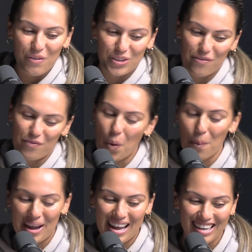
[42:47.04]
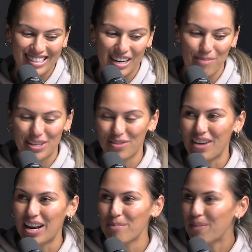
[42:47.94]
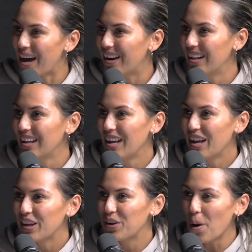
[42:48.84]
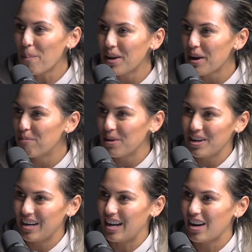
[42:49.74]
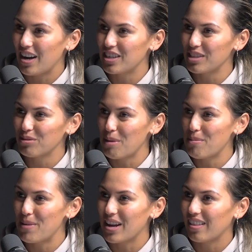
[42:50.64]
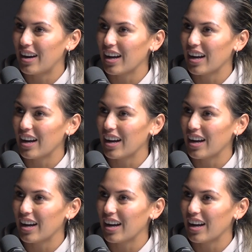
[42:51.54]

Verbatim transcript: don't know if it was a full pee actually, a bit dramatic, oh but oh my gosh. got me a beauty. And I just remember being